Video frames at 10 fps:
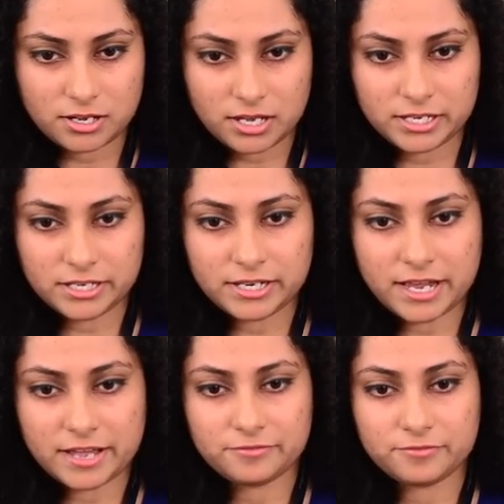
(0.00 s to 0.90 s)
here I
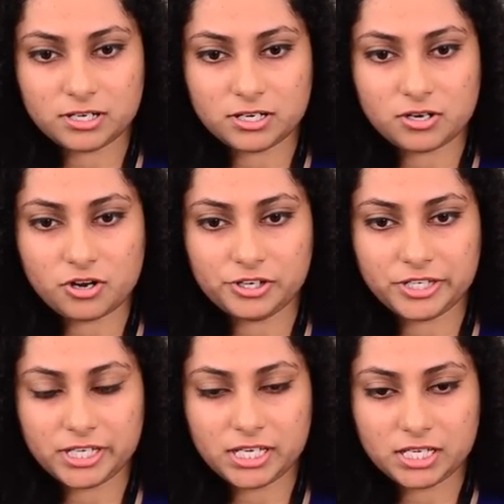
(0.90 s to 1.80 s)
have uh,
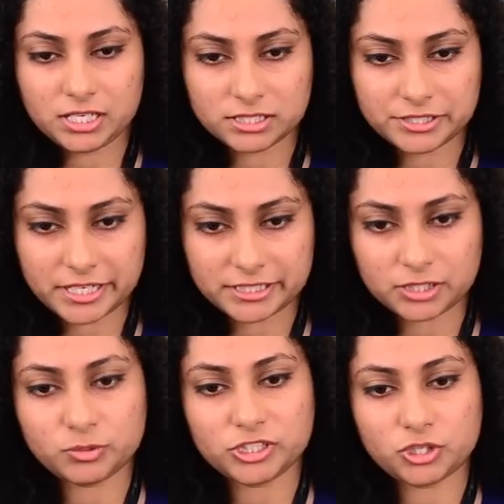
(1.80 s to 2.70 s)
already
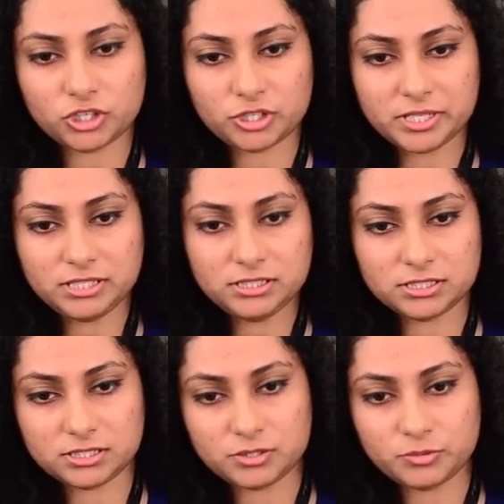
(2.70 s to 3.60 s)
created one document
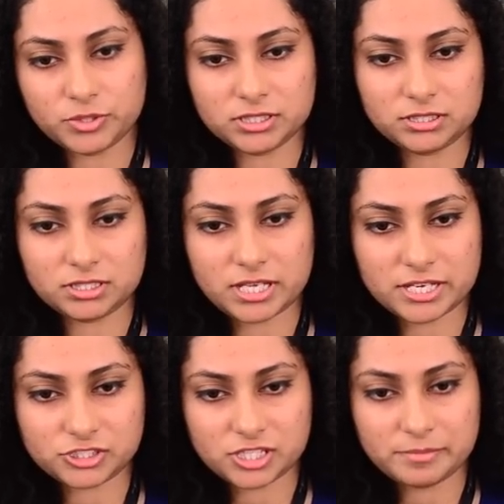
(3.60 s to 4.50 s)
with
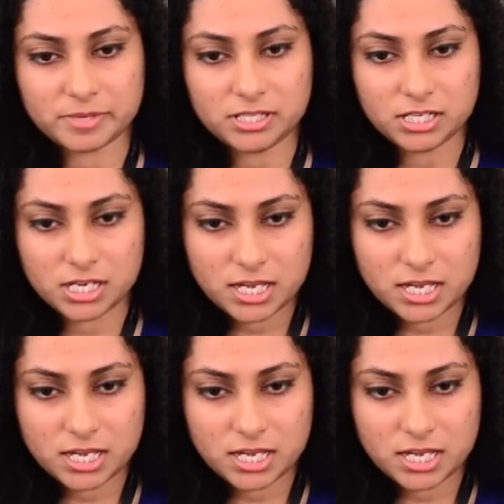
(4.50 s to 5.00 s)
HTML